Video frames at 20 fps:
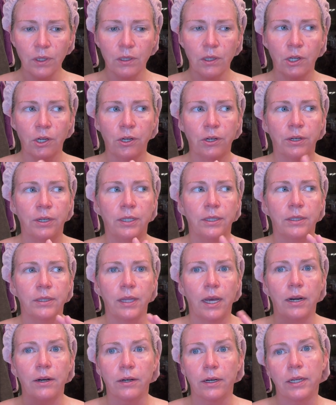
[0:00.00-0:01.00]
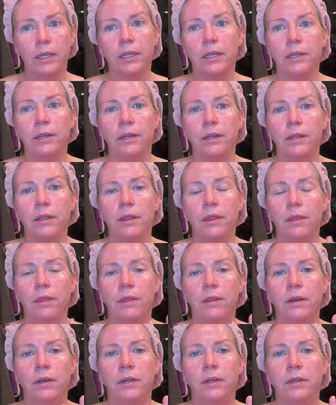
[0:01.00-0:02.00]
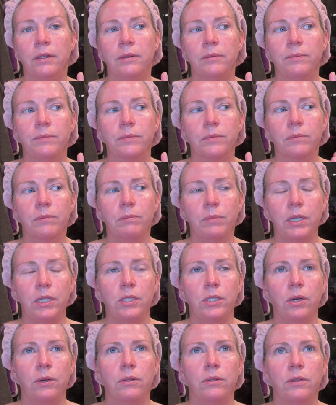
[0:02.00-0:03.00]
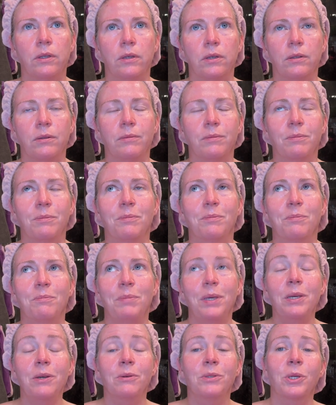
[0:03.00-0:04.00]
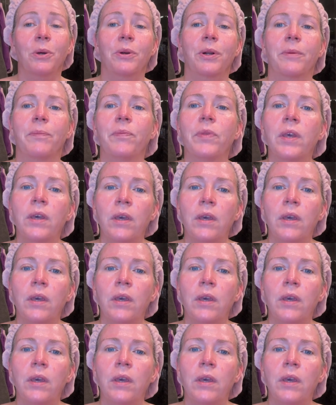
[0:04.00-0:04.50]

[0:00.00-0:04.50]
current that are in the P the picotoner.